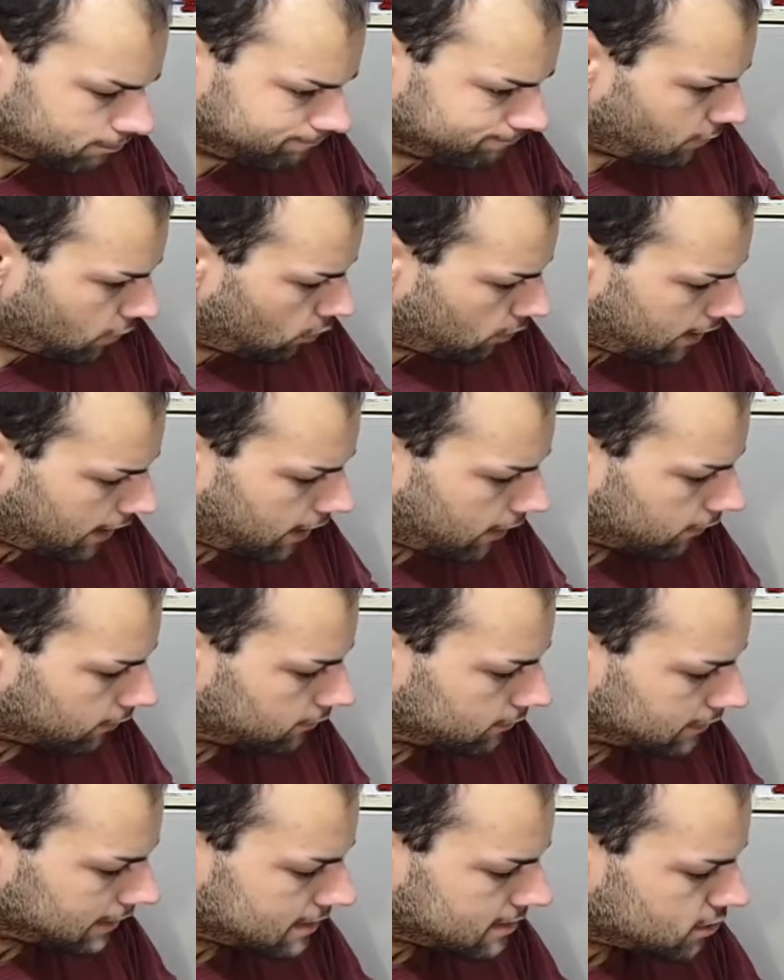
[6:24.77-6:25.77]
okay,
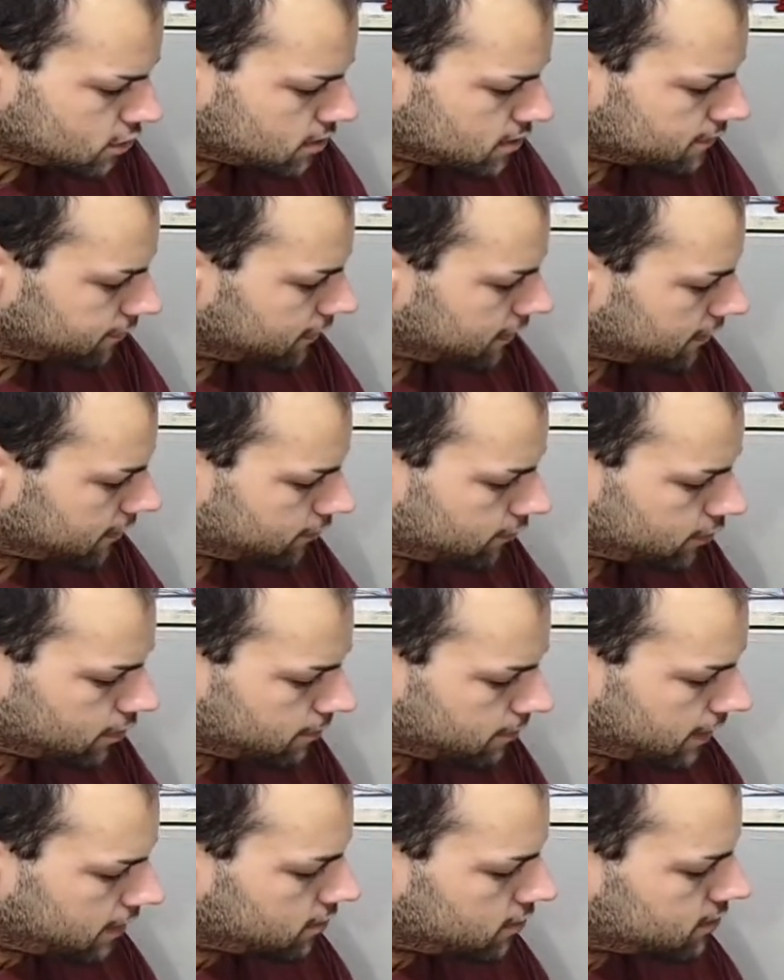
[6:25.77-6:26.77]
let's just flick through the
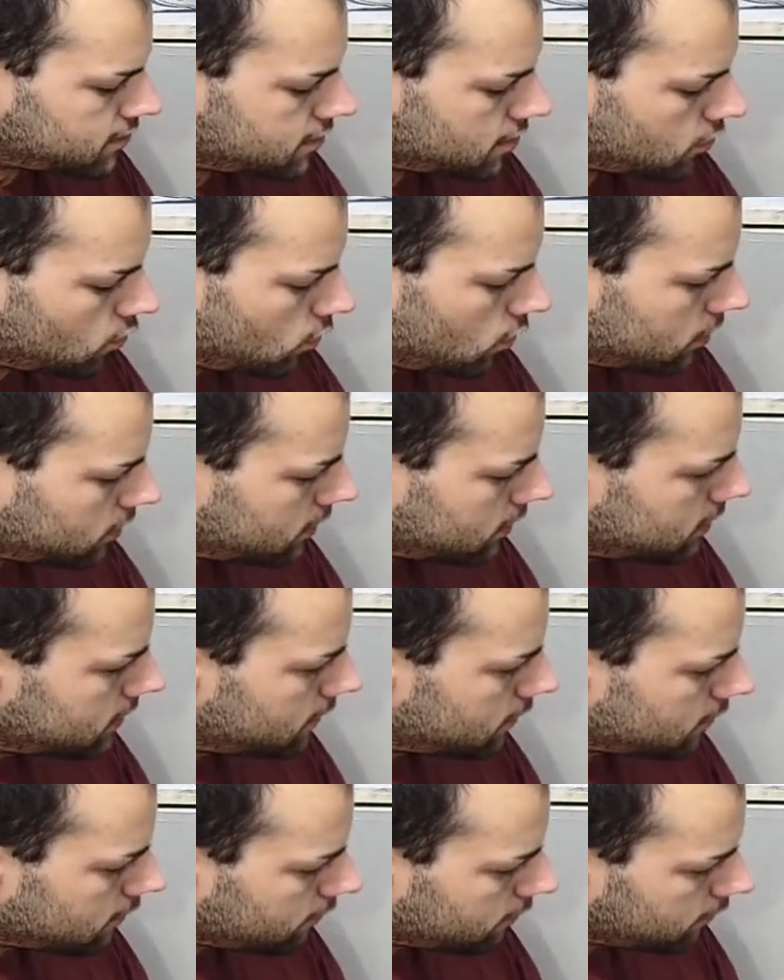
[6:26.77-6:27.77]
pages here quickly in the
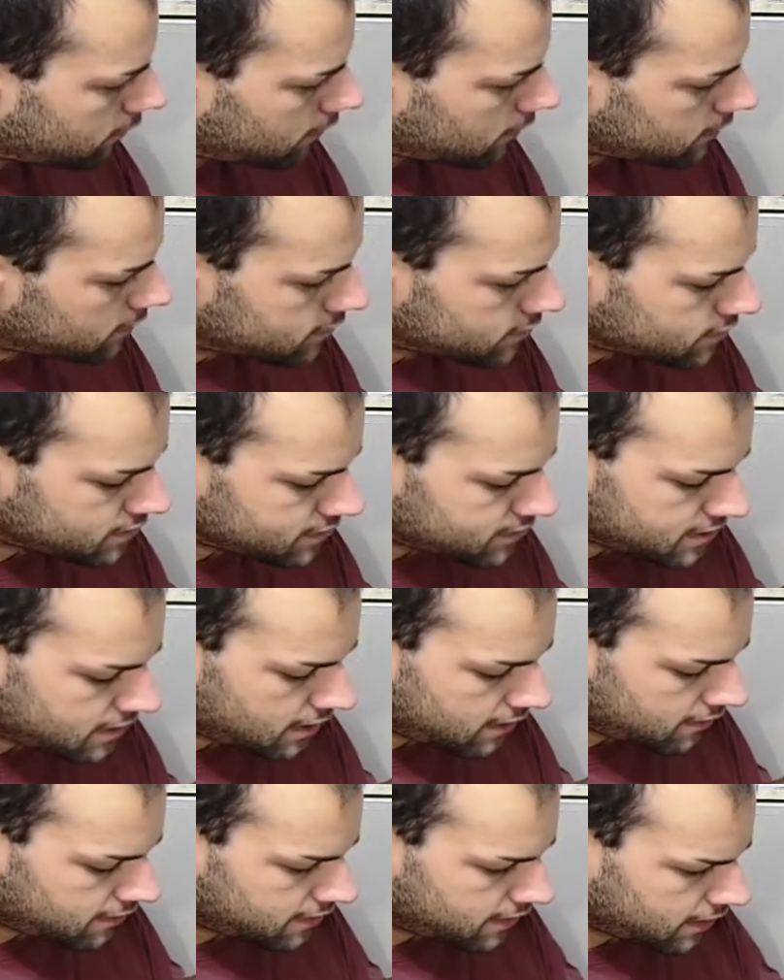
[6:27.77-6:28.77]
very front and just see. I
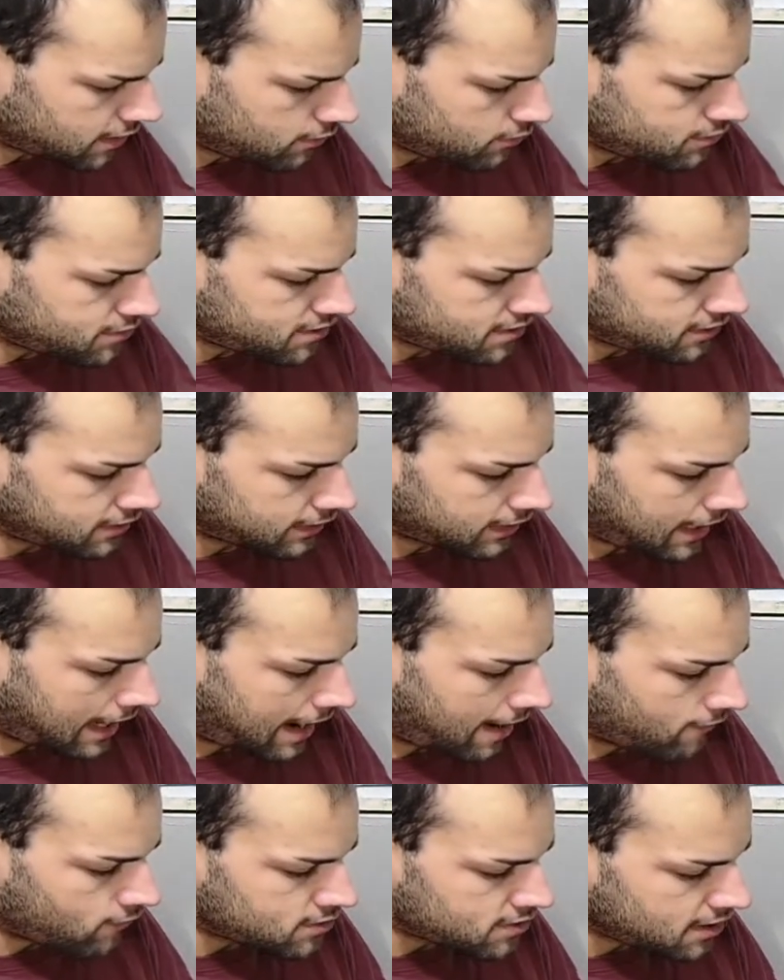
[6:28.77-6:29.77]
think I was seeing like
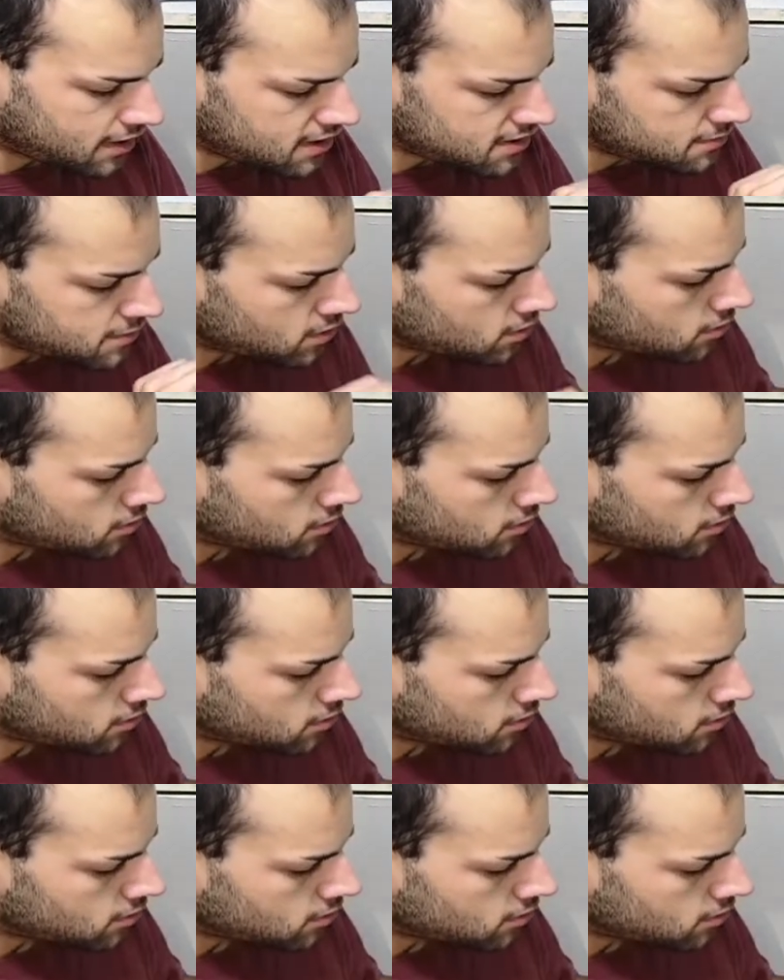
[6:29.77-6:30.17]
advertisement or